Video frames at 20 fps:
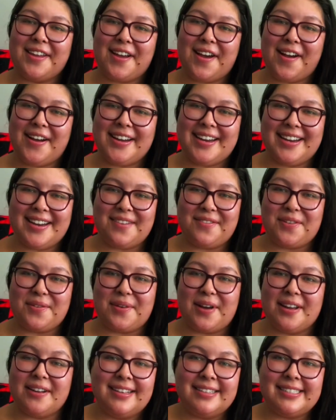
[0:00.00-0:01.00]
Anian
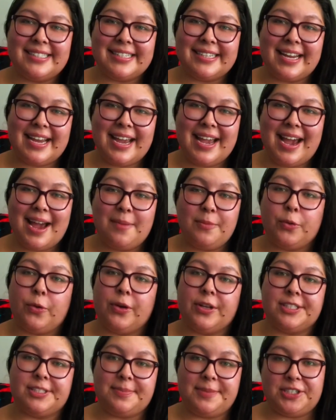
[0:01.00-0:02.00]
everyone. Today I'm
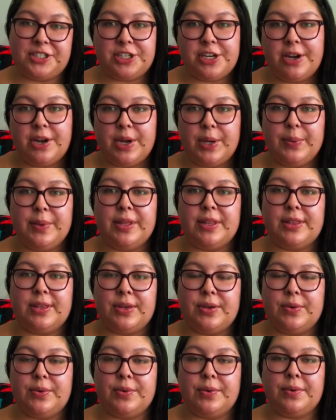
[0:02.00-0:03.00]
going to be sharing with
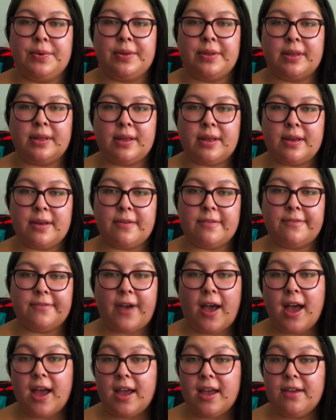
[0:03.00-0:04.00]
you
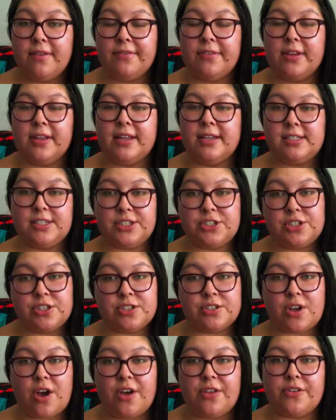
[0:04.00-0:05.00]
5
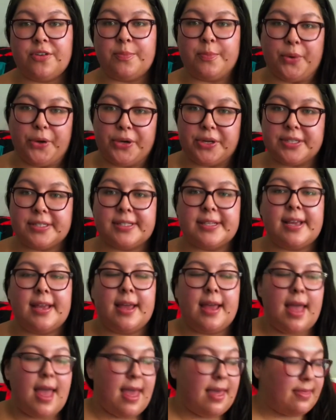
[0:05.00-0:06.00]
Indigenous authored books
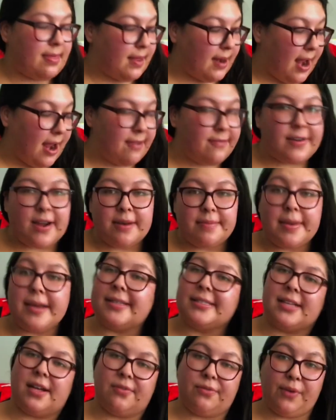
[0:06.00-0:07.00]
that I find
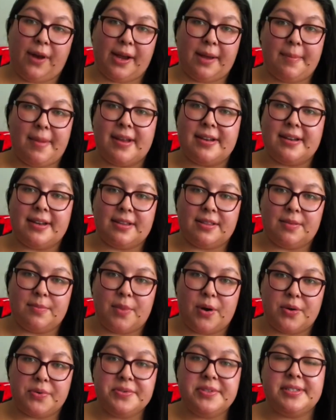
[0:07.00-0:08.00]
myself recommending the
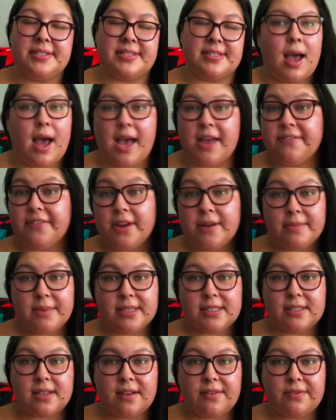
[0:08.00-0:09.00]
most. I find
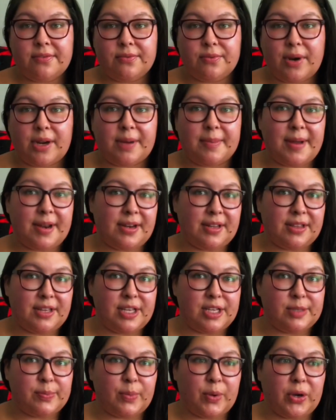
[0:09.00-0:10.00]
myself recommending
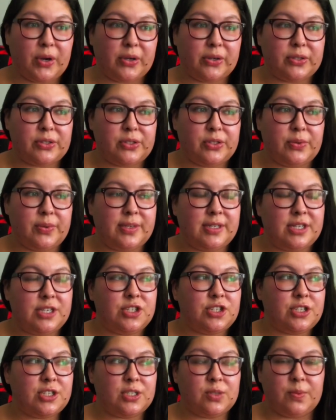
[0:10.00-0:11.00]
these books to
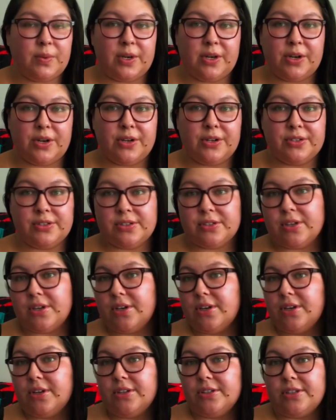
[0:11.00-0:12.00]
Indigenous readers,
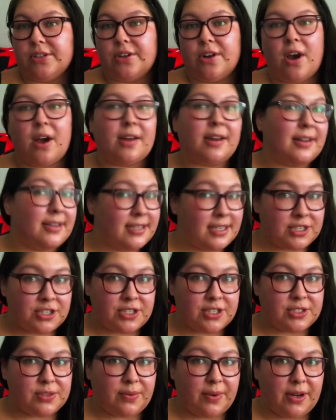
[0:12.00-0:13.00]
to
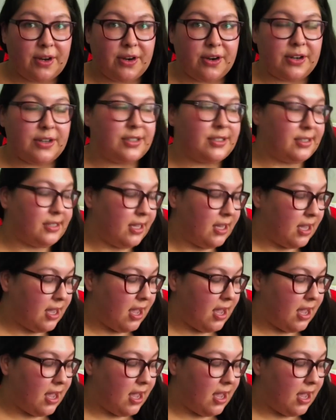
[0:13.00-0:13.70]
non-Indigenous readers.